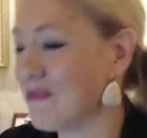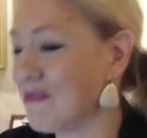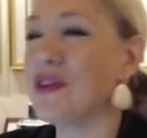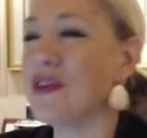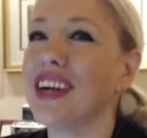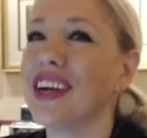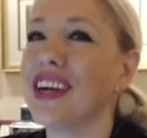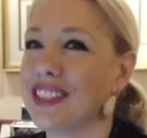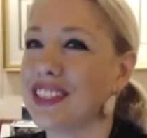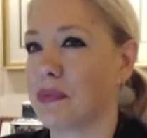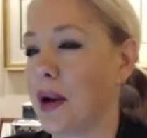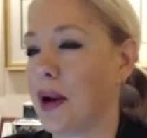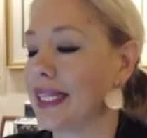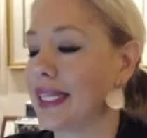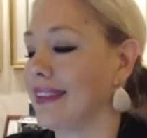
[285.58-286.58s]
Moving on to
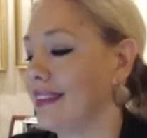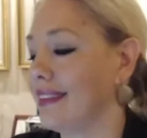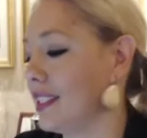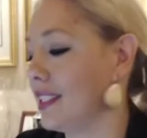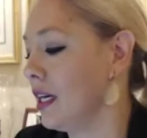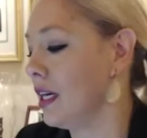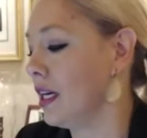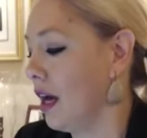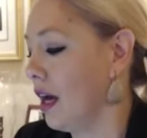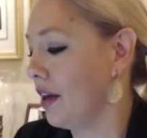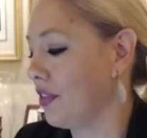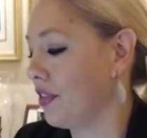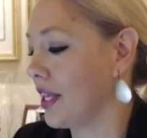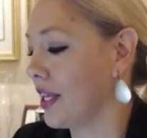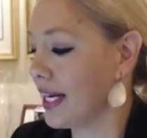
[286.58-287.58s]
pregnancy,
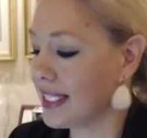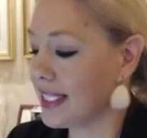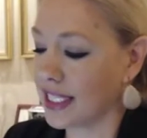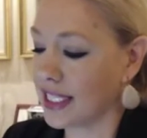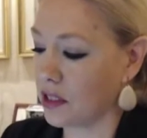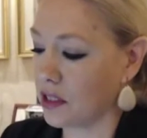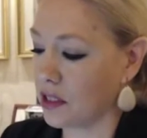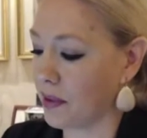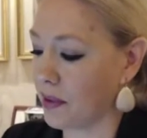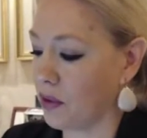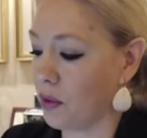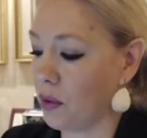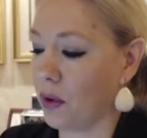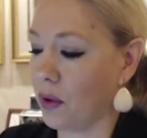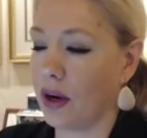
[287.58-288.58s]
the United States
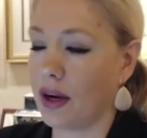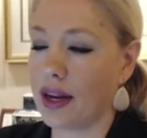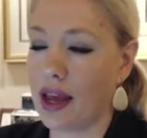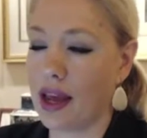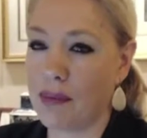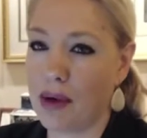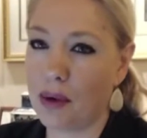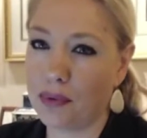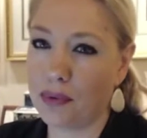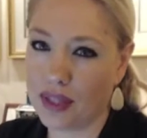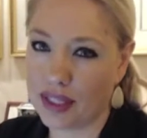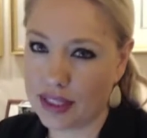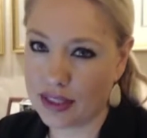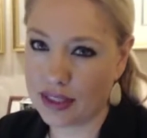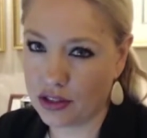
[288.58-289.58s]
Supreme Court came out
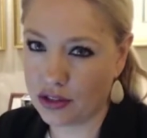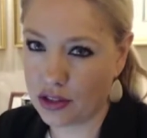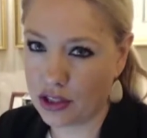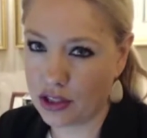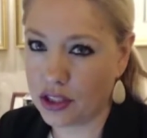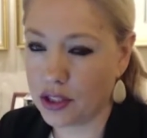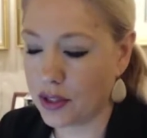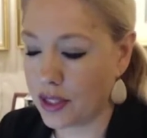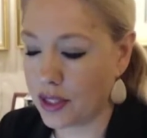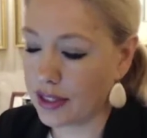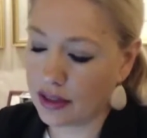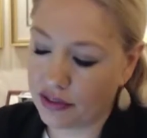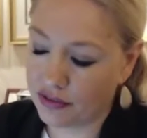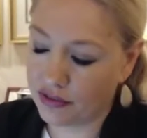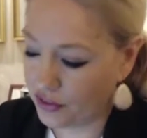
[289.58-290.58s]
with a decision in
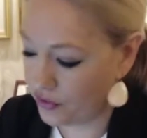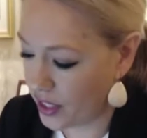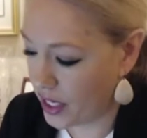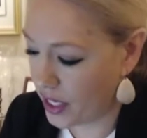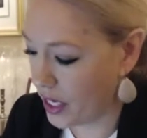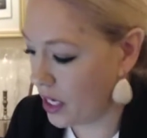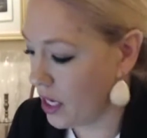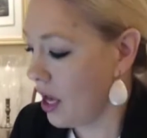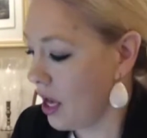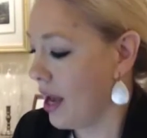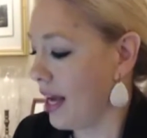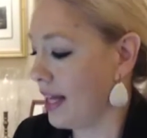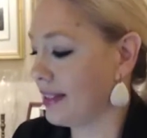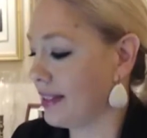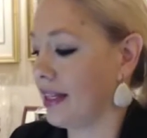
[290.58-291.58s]
2015
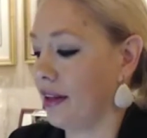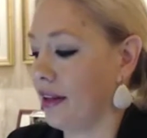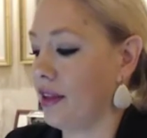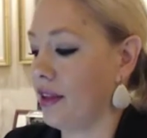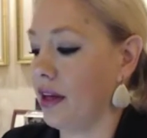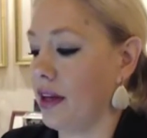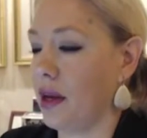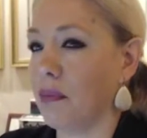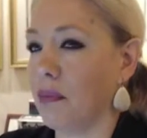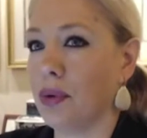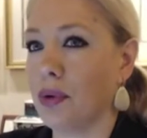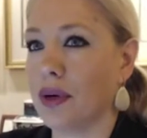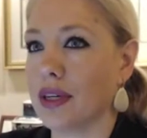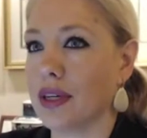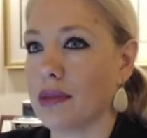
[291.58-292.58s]
and said that
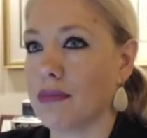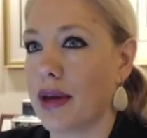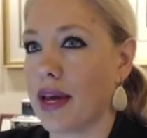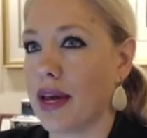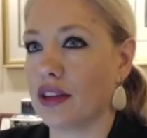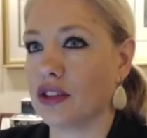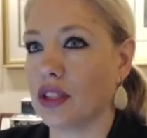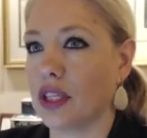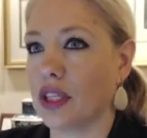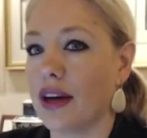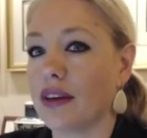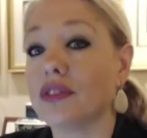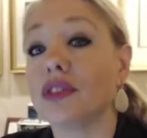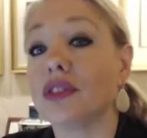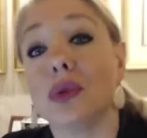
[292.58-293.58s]
employers may actually
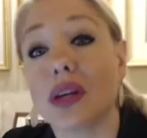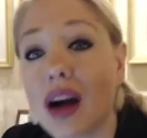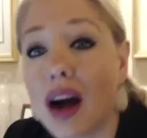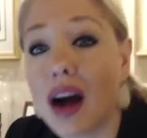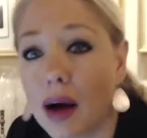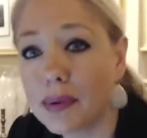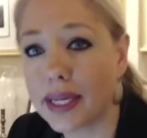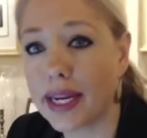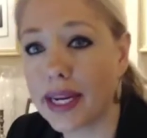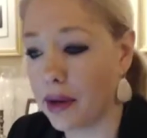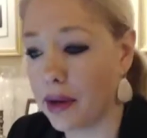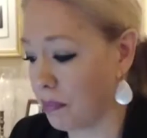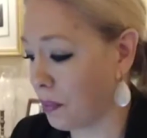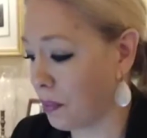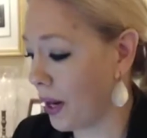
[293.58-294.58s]
have to
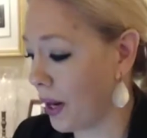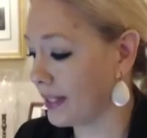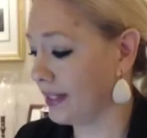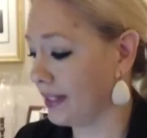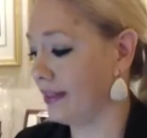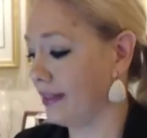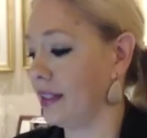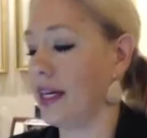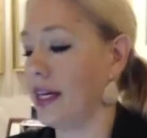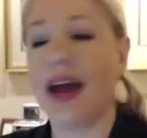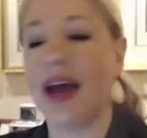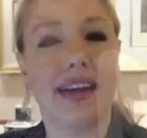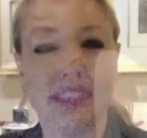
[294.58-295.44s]
accommodate pregnancy and